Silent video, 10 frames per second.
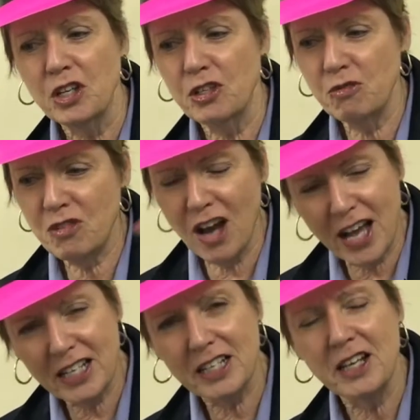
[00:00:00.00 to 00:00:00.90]

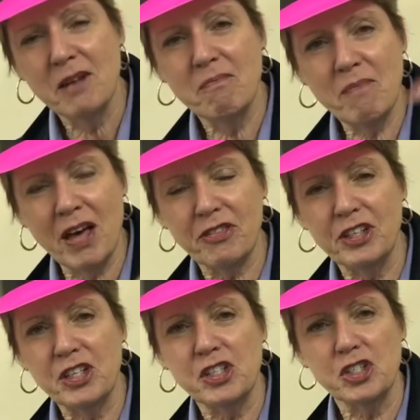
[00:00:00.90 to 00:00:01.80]
United
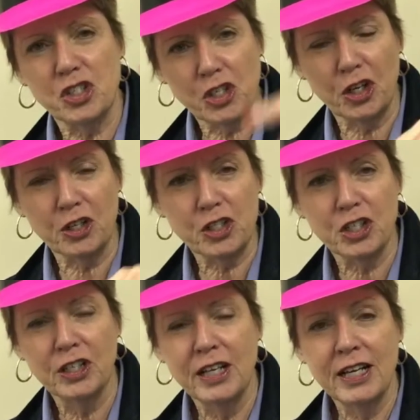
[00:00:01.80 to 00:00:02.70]
Methodist Church?